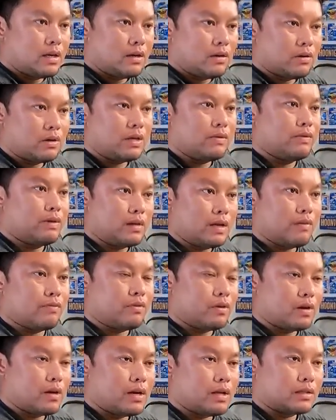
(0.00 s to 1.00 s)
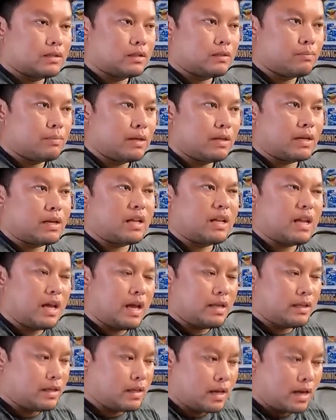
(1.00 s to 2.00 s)
or even FRS, it'd be like an
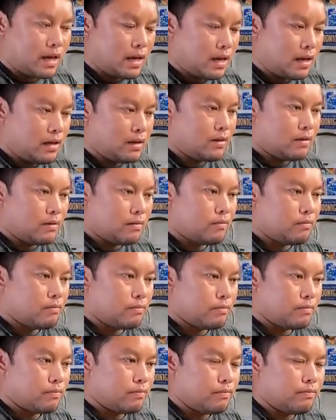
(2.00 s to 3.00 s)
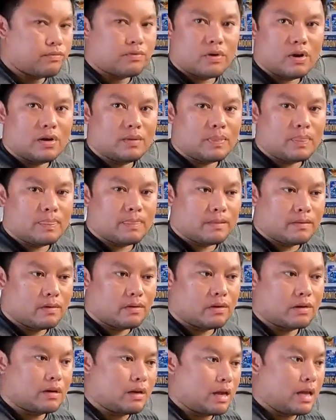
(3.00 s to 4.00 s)
8K front
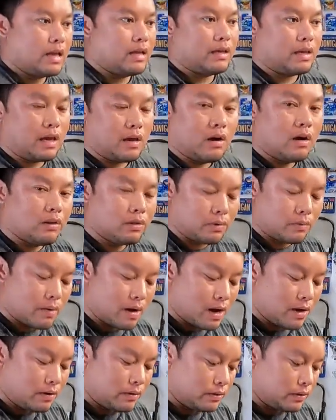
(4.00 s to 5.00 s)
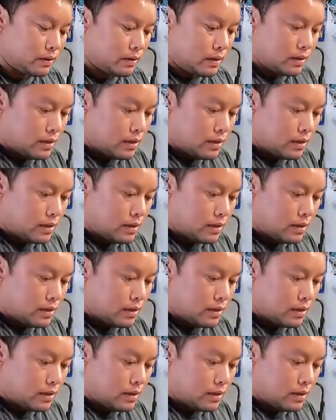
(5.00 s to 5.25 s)
or 8K all around.